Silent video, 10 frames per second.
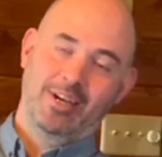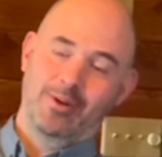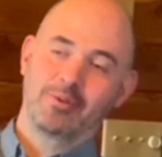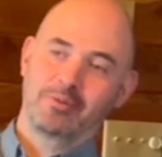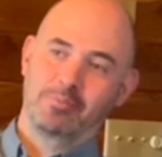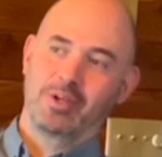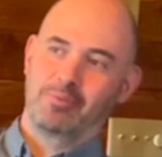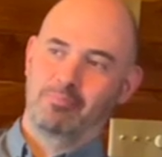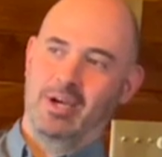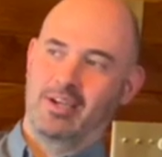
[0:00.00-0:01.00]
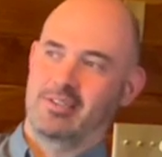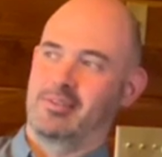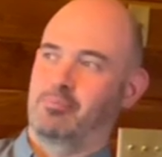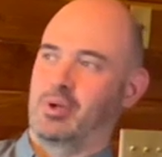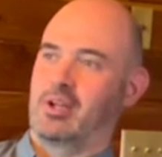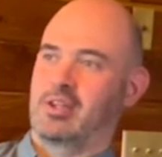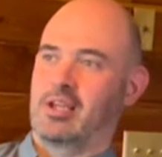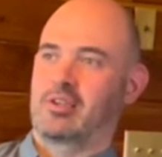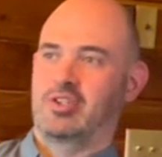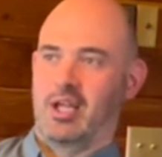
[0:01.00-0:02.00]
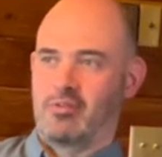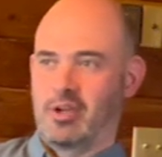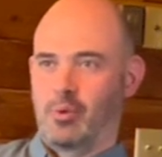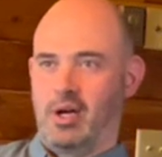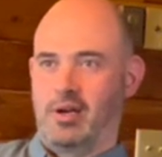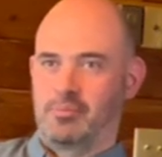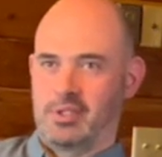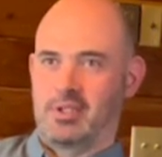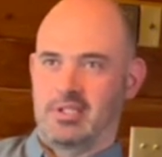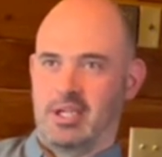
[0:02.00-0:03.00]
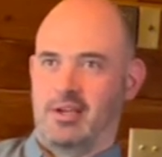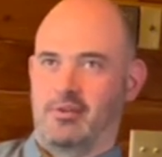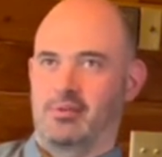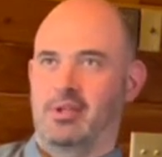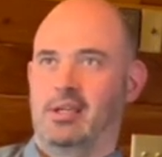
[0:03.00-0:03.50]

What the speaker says: It was a bit mad. But I think generally what happened in the town